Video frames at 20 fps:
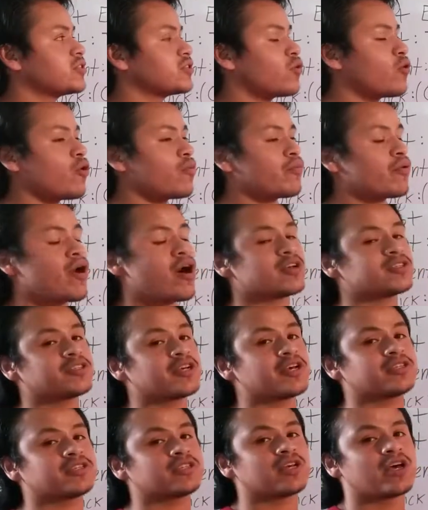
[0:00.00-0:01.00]
the whole
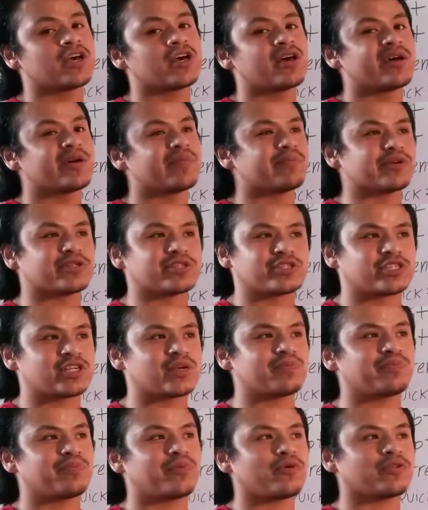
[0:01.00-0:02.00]
process. But
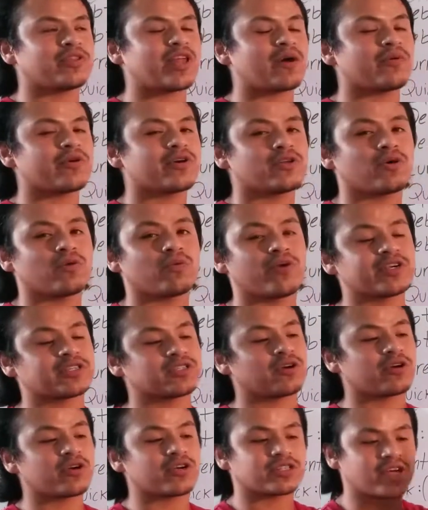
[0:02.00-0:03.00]
simple, that way you don't waste
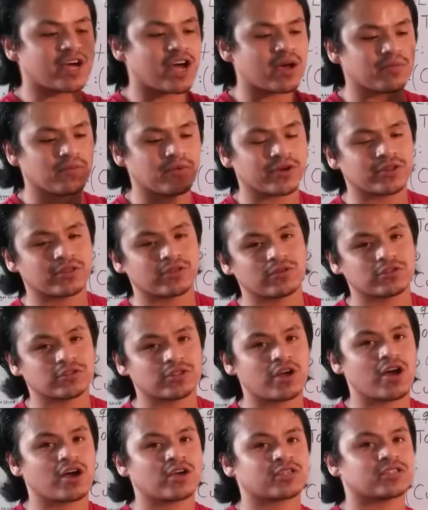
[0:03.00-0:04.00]
all your time looking through
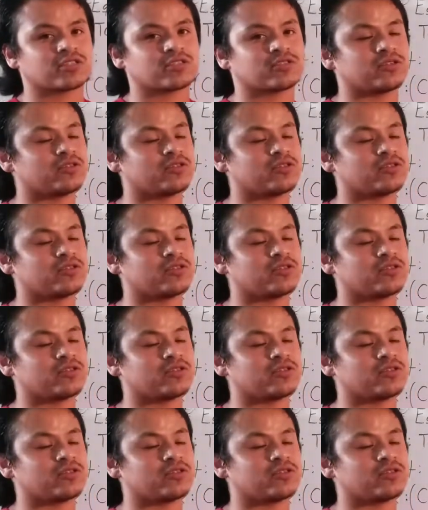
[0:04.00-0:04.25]
stocks.